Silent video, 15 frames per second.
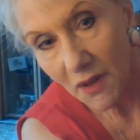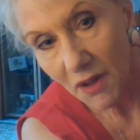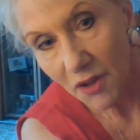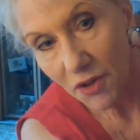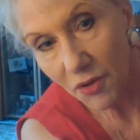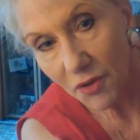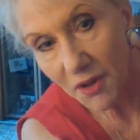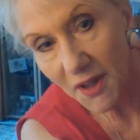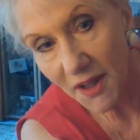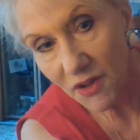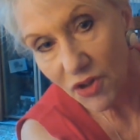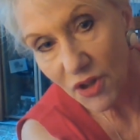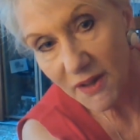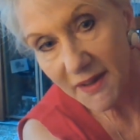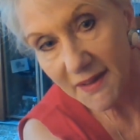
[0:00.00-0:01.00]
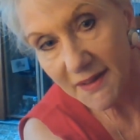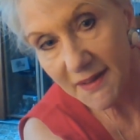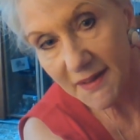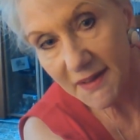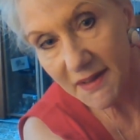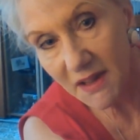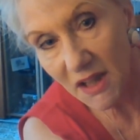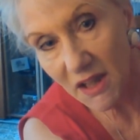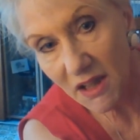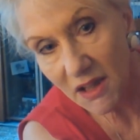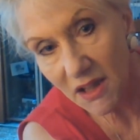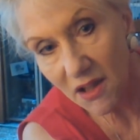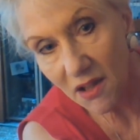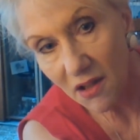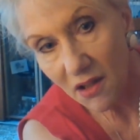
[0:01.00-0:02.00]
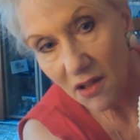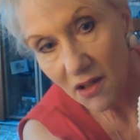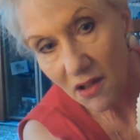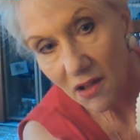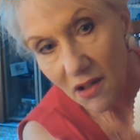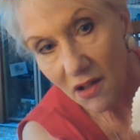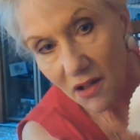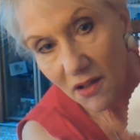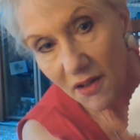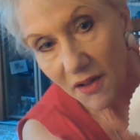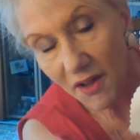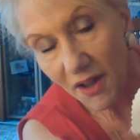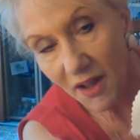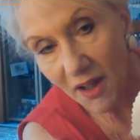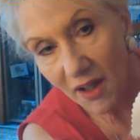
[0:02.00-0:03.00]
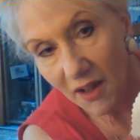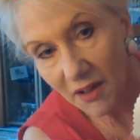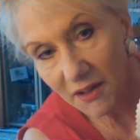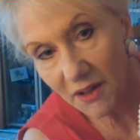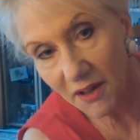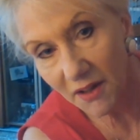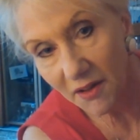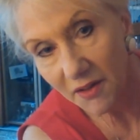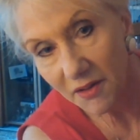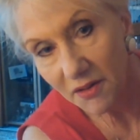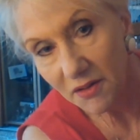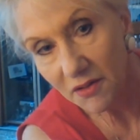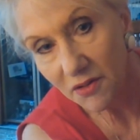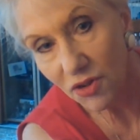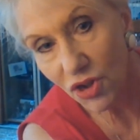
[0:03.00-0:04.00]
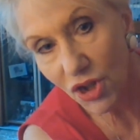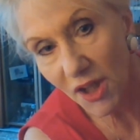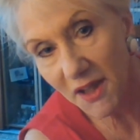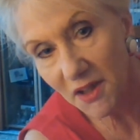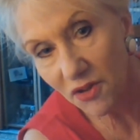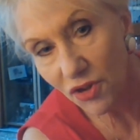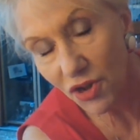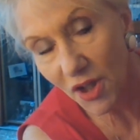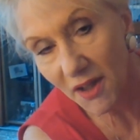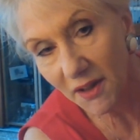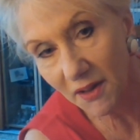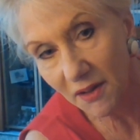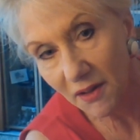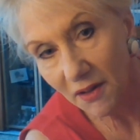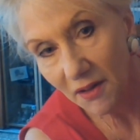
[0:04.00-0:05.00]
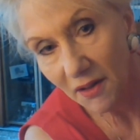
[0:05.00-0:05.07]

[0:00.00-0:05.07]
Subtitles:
you can actually see the colour changing.